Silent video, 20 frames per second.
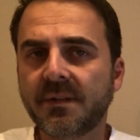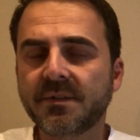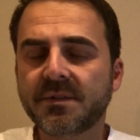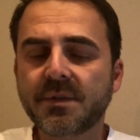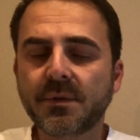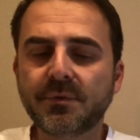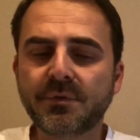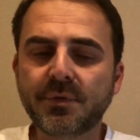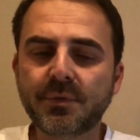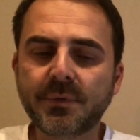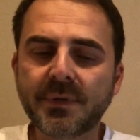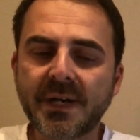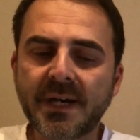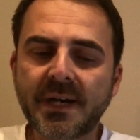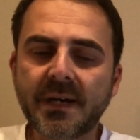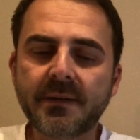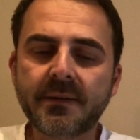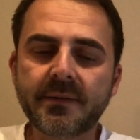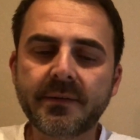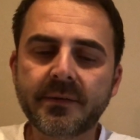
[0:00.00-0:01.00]
So do
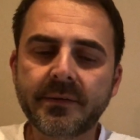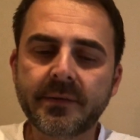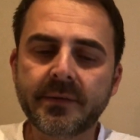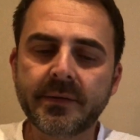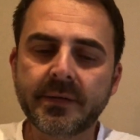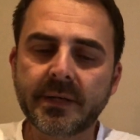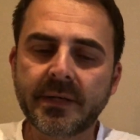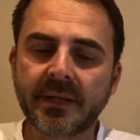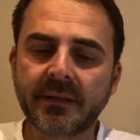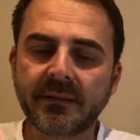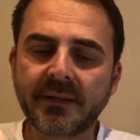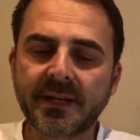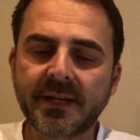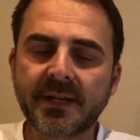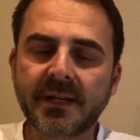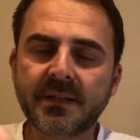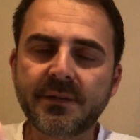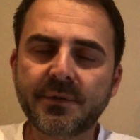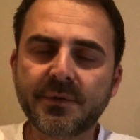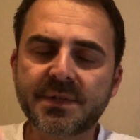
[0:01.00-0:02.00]
not
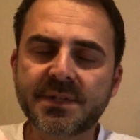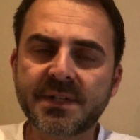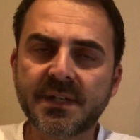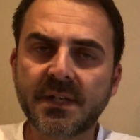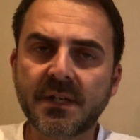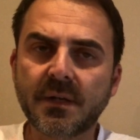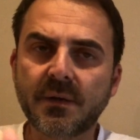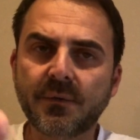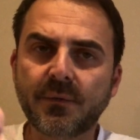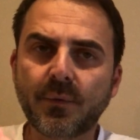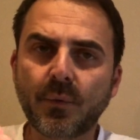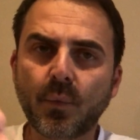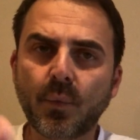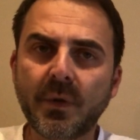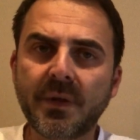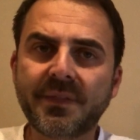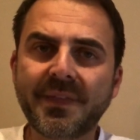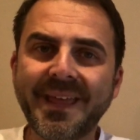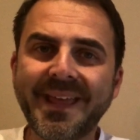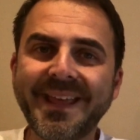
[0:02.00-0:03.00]
align yourself
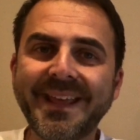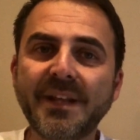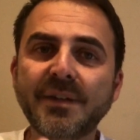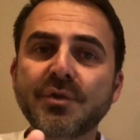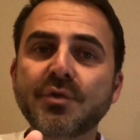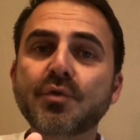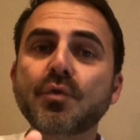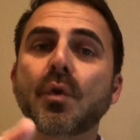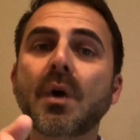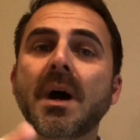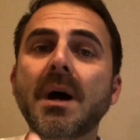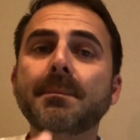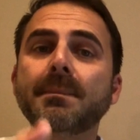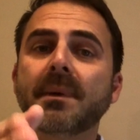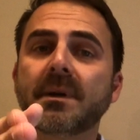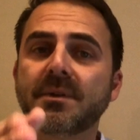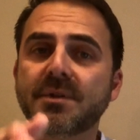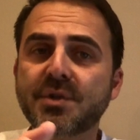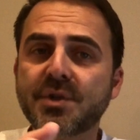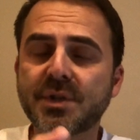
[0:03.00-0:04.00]
with a
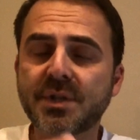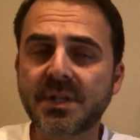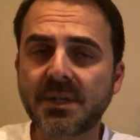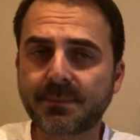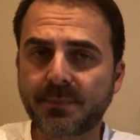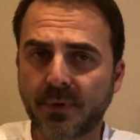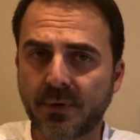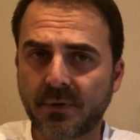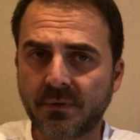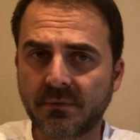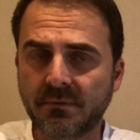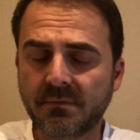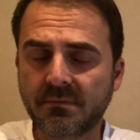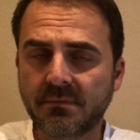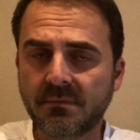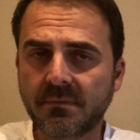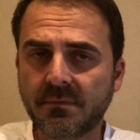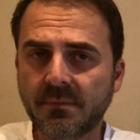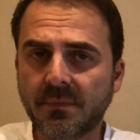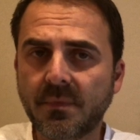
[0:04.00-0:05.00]
drop shipper.
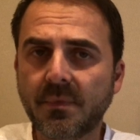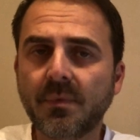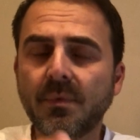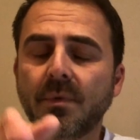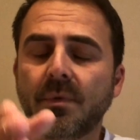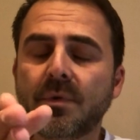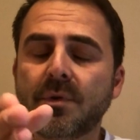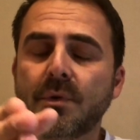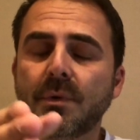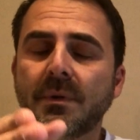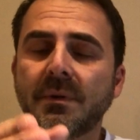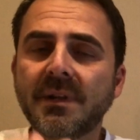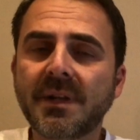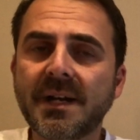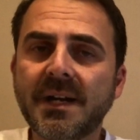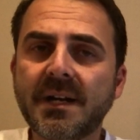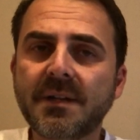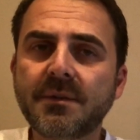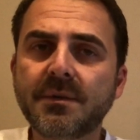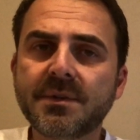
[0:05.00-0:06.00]
You
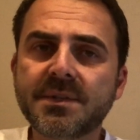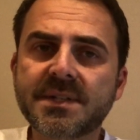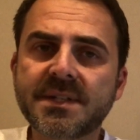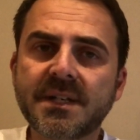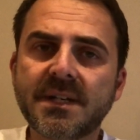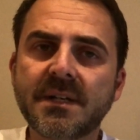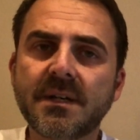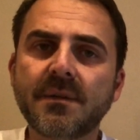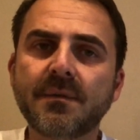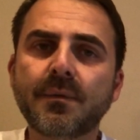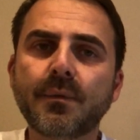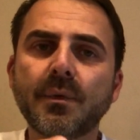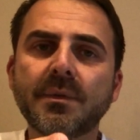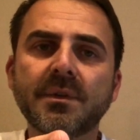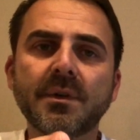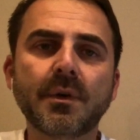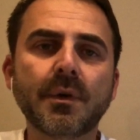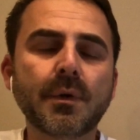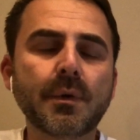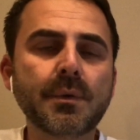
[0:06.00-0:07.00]
align yourself with
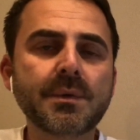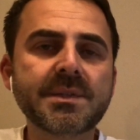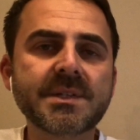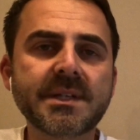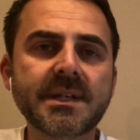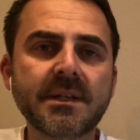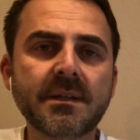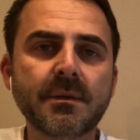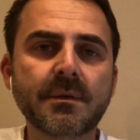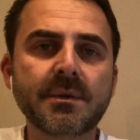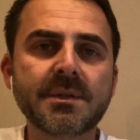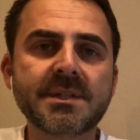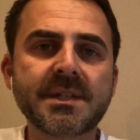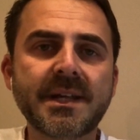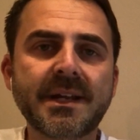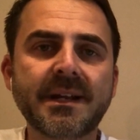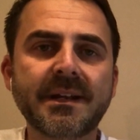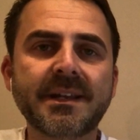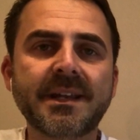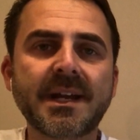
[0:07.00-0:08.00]
the wholesalers that
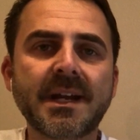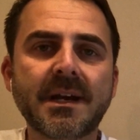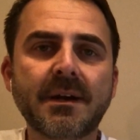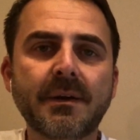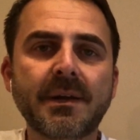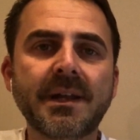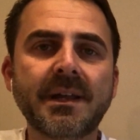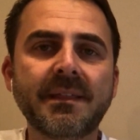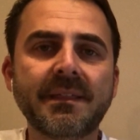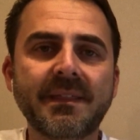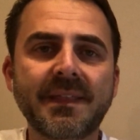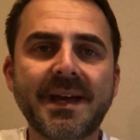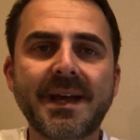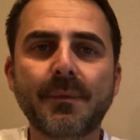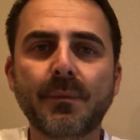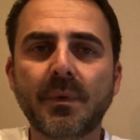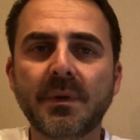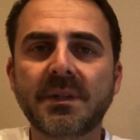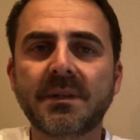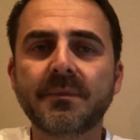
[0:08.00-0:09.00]
are carrying
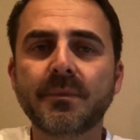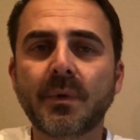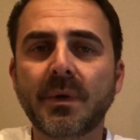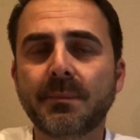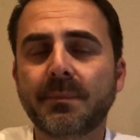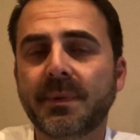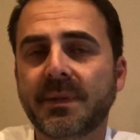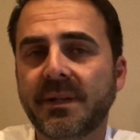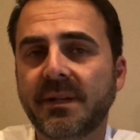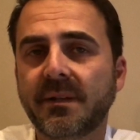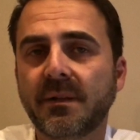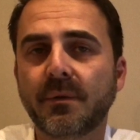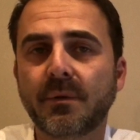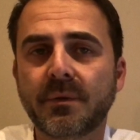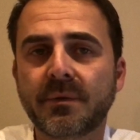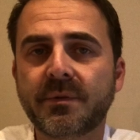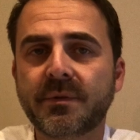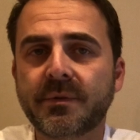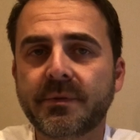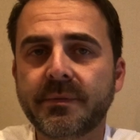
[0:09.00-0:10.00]
that one
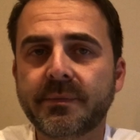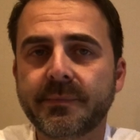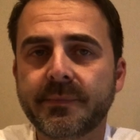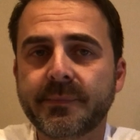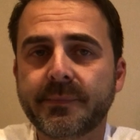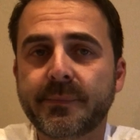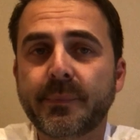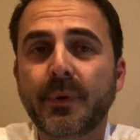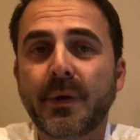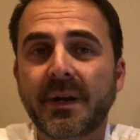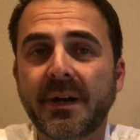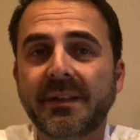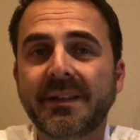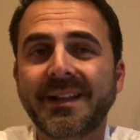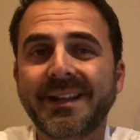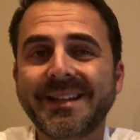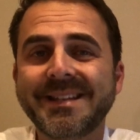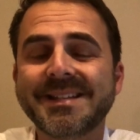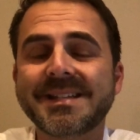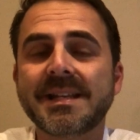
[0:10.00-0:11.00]
particular product
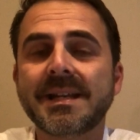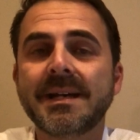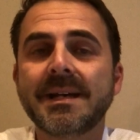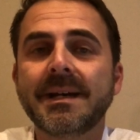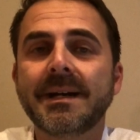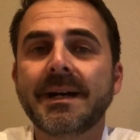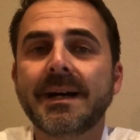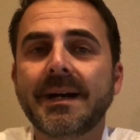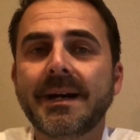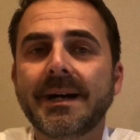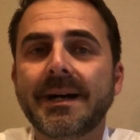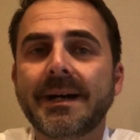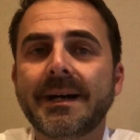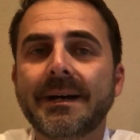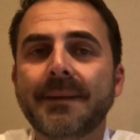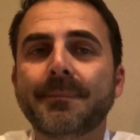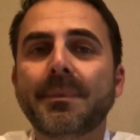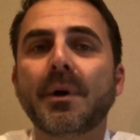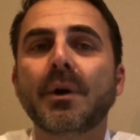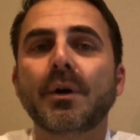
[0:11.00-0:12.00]
that is
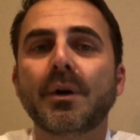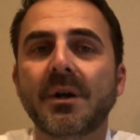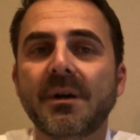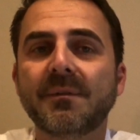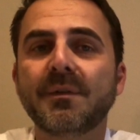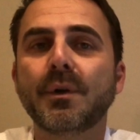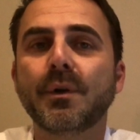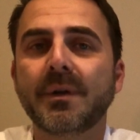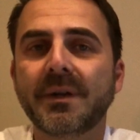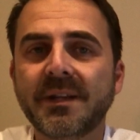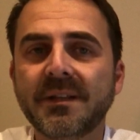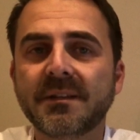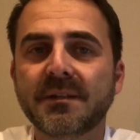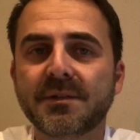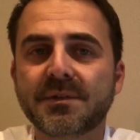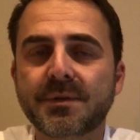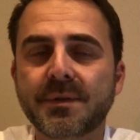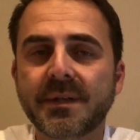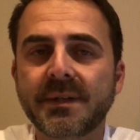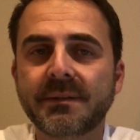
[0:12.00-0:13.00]
part of your
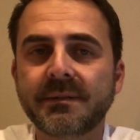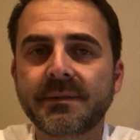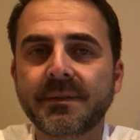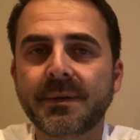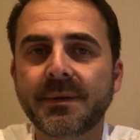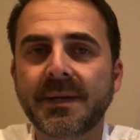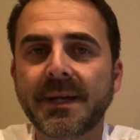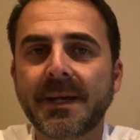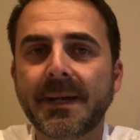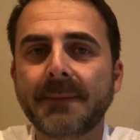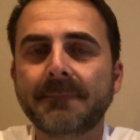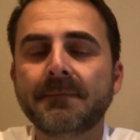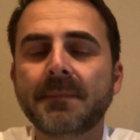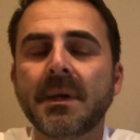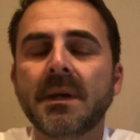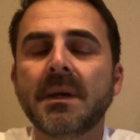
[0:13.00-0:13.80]
industry, okay?